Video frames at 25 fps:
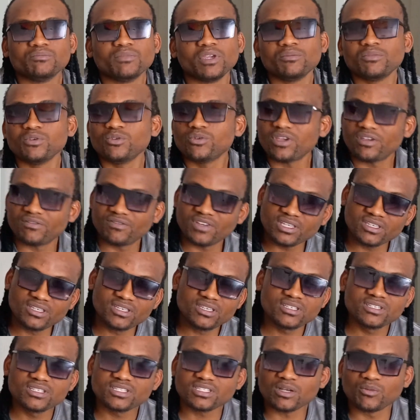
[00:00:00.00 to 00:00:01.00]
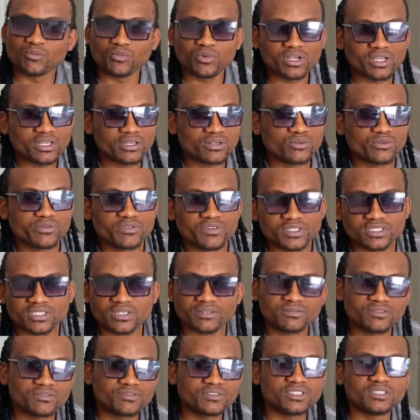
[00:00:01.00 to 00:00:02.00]
Maybe you have a gig somewhere or
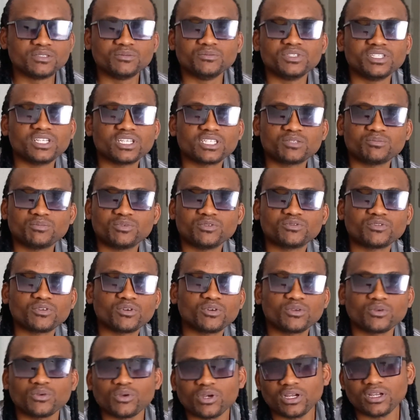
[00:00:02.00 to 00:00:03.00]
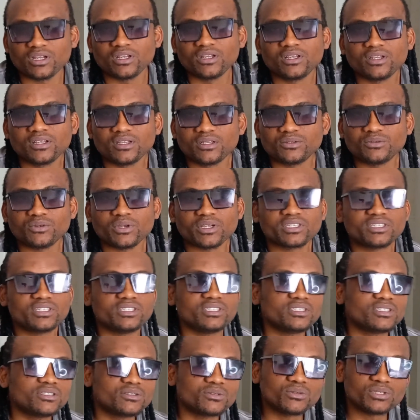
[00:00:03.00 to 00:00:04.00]
15 minutes before your
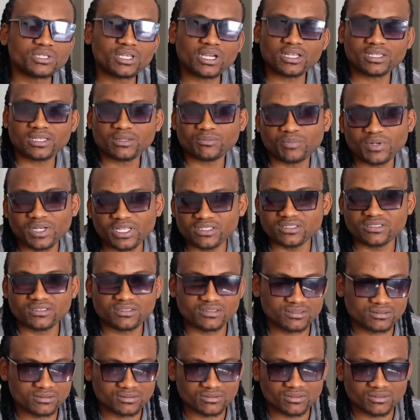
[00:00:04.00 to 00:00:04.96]
gig go to other place.